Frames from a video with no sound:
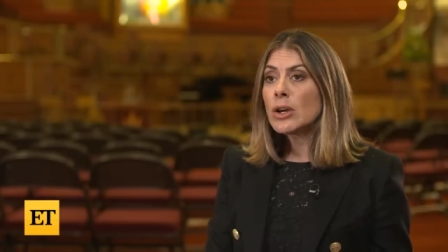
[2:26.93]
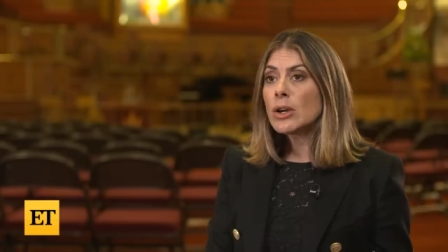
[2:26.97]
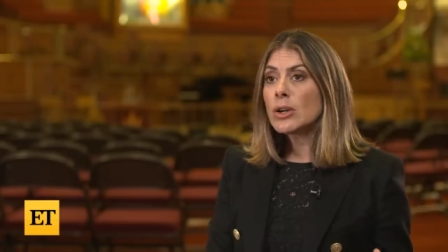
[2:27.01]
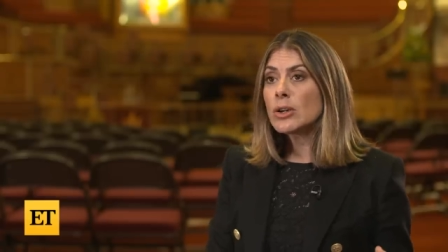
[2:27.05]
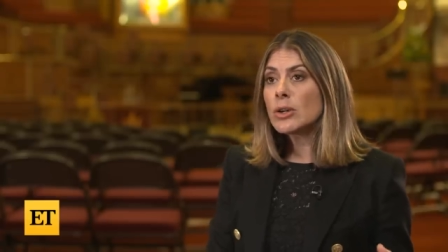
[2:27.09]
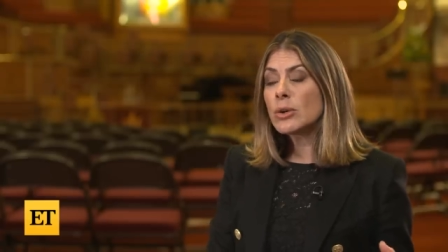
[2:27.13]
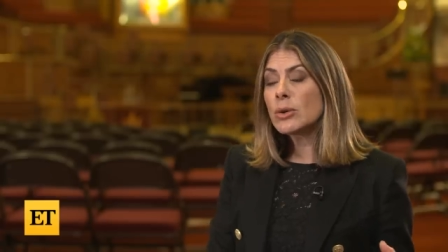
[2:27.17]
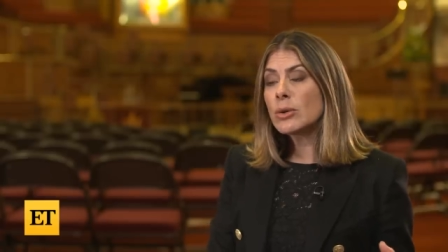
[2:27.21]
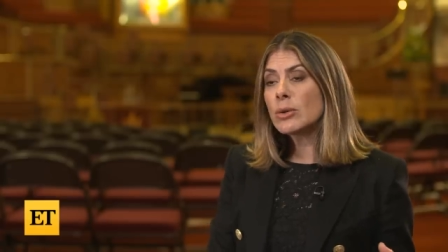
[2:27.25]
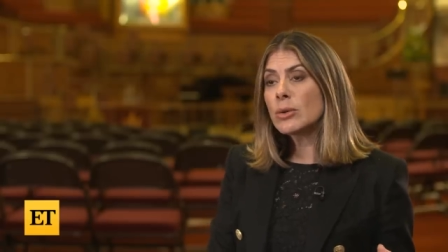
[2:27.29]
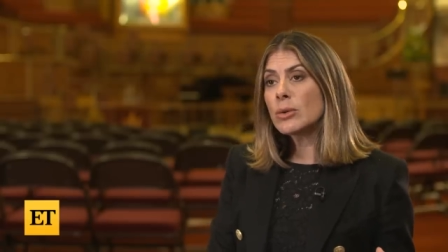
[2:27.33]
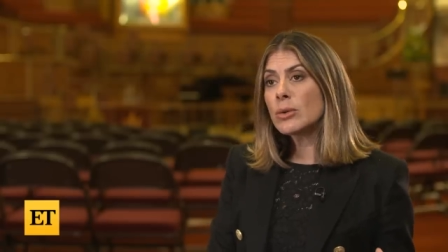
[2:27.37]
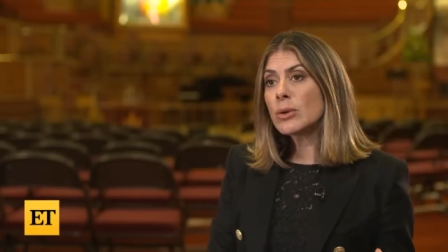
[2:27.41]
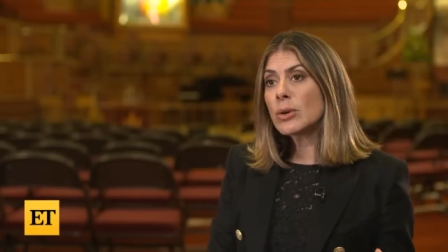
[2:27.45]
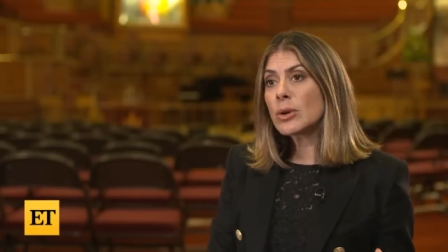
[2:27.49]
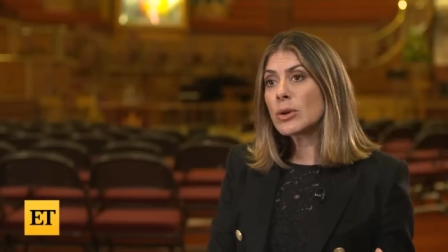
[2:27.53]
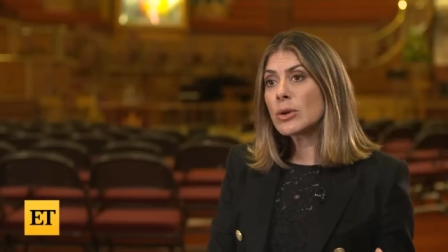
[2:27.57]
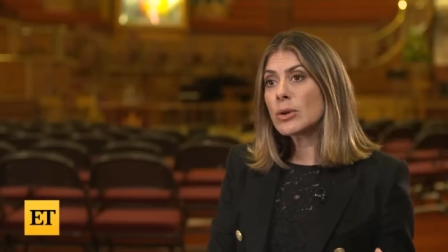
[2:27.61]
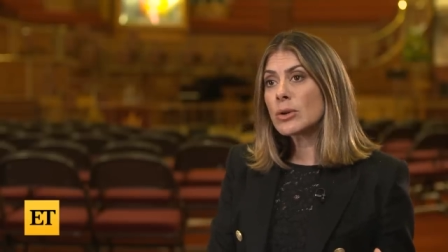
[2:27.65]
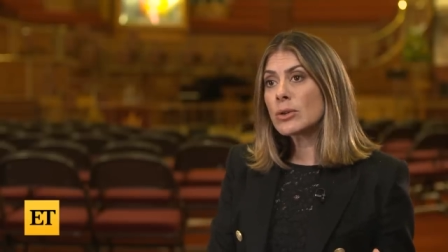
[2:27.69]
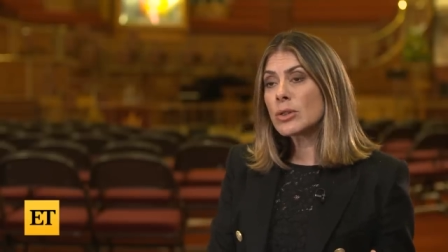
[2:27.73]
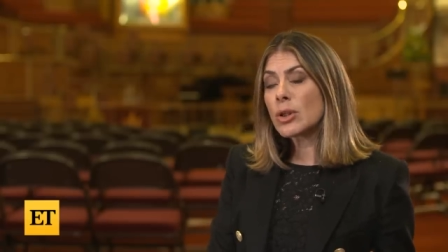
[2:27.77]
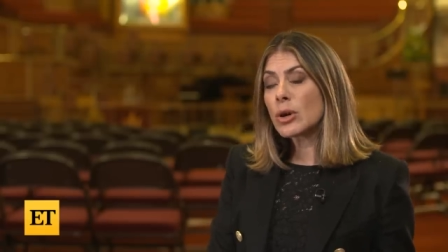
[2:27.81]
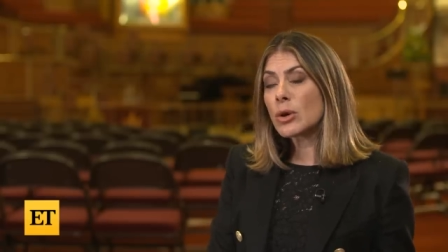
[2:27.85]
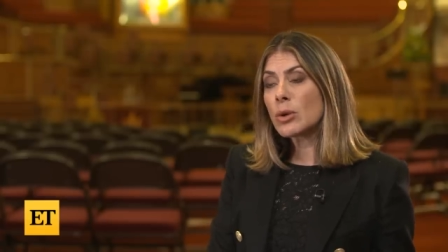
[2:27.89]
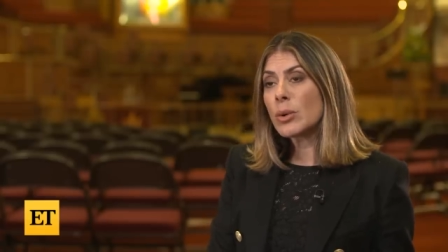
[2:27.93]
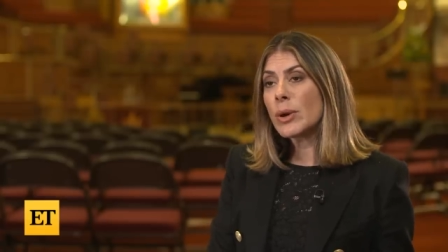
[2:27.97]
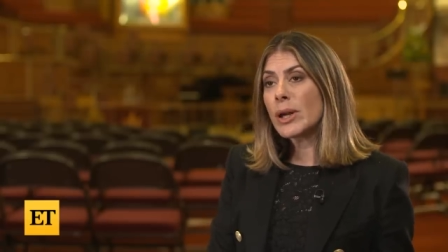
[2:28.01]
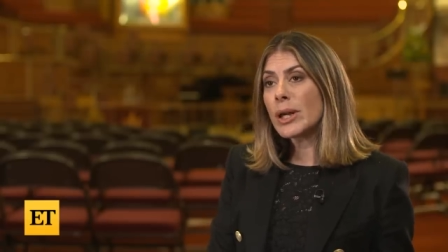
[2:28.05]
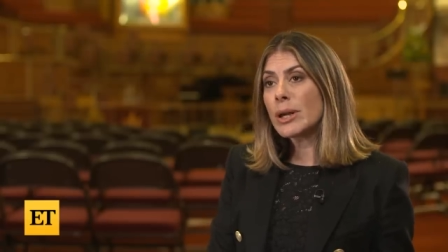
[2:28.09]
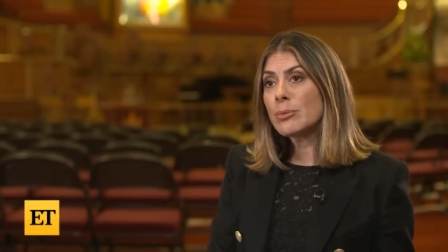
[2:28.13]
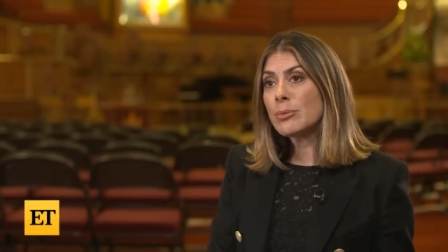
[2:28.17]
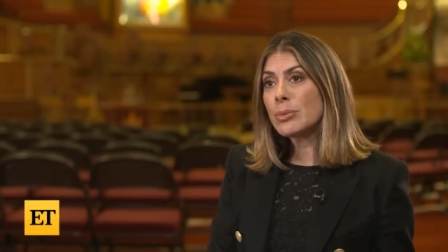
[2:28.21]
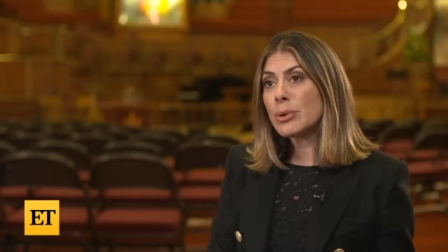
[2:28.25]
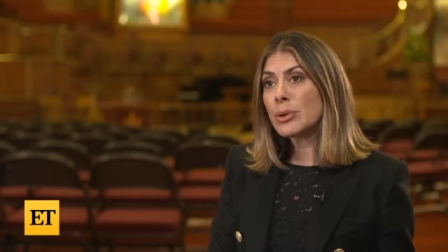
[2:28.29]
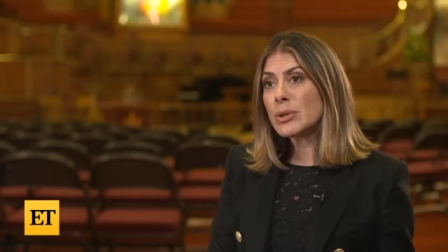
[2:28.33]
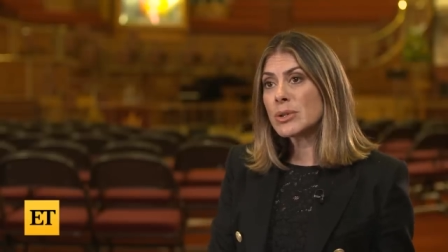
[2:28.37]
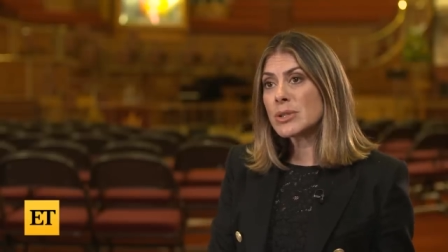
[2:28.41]
you know, the
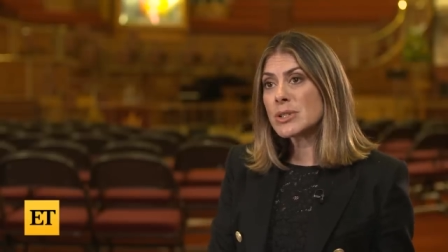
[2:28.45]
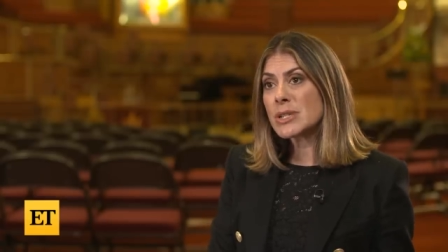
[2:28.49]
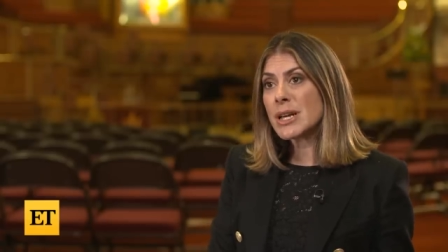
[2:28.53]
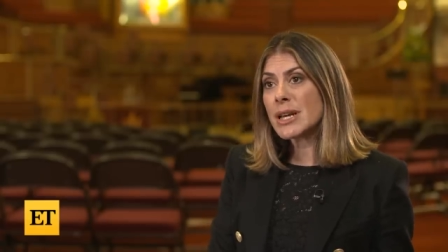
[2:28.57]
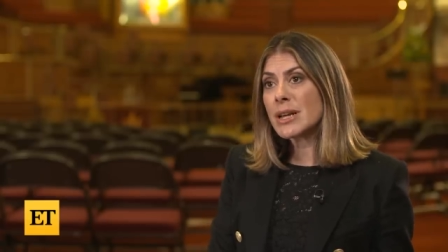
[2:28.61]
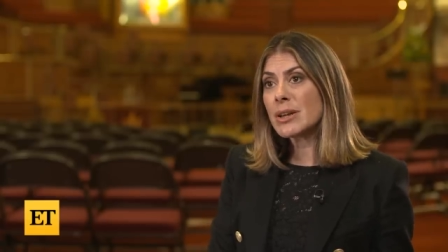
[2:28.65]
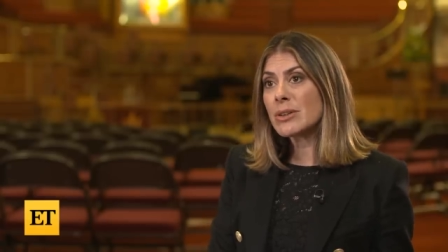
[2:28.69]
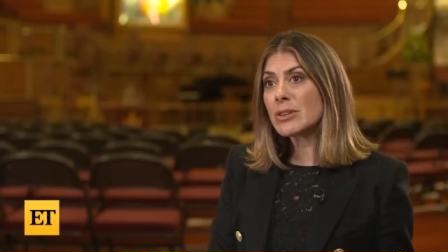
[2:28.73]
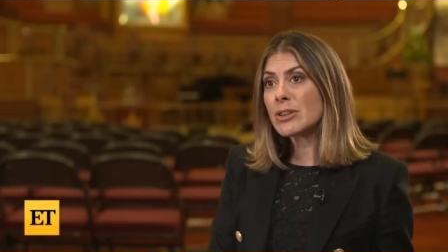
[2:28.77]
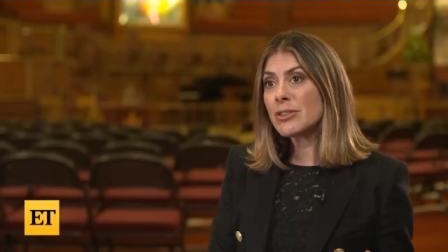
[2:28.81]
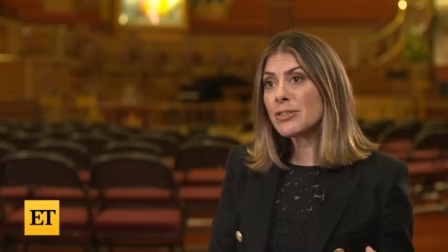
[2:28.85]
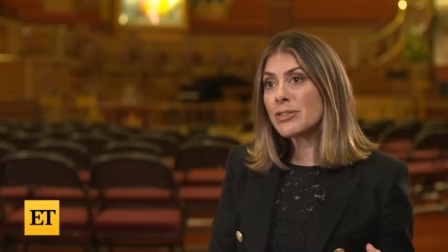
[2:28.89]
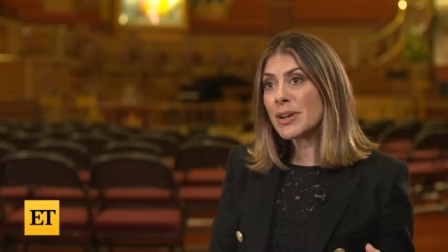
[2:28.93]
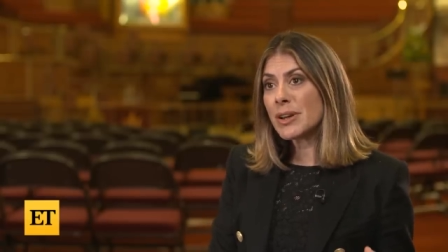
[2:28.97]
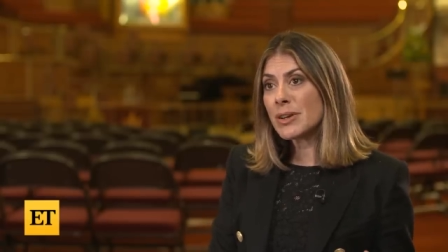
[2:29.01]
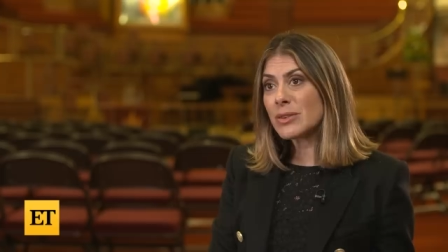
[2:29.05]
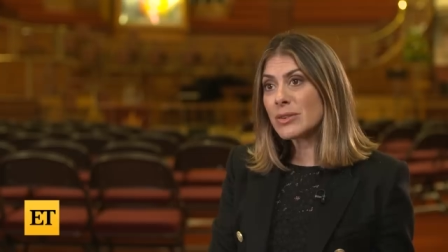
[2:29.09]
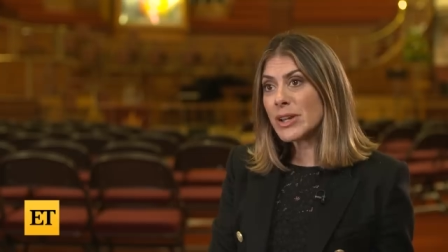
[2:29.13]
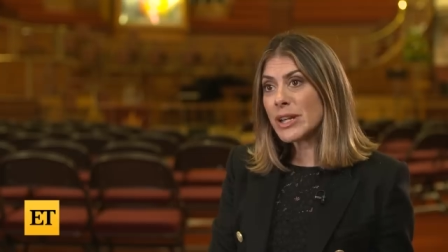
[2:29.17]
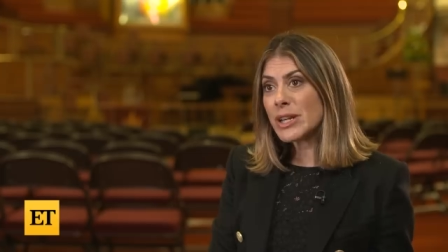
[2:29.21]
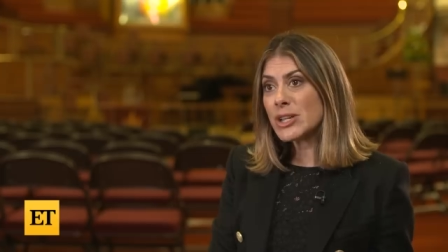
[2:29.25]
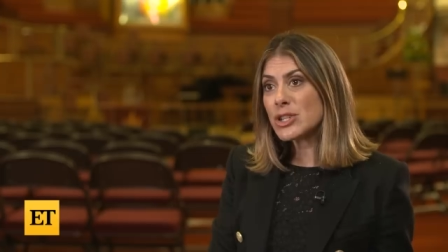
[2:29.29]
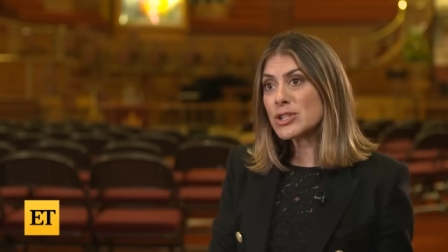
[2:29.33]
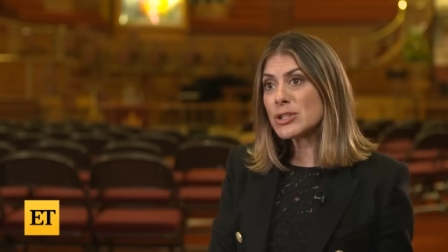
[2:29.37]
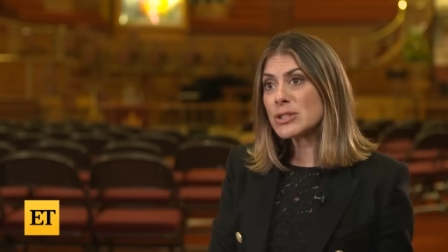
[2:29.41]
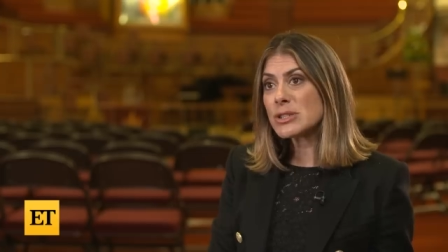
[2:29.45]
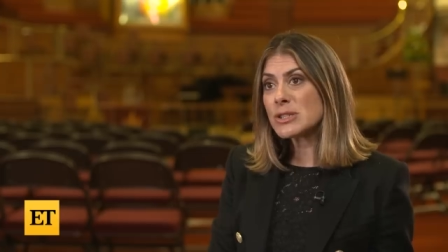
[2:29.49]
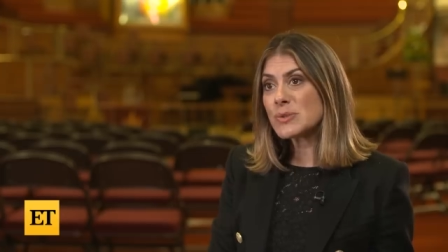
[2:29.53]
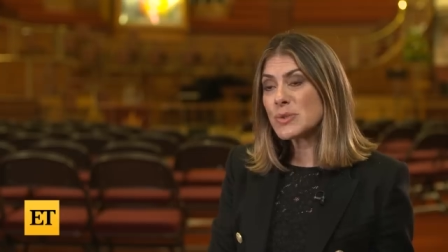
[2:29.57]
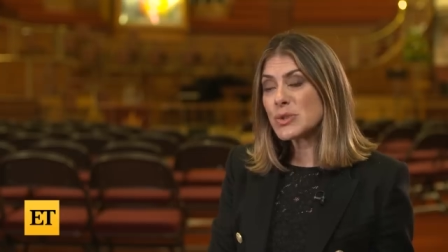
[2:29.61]
Queen put down the foundations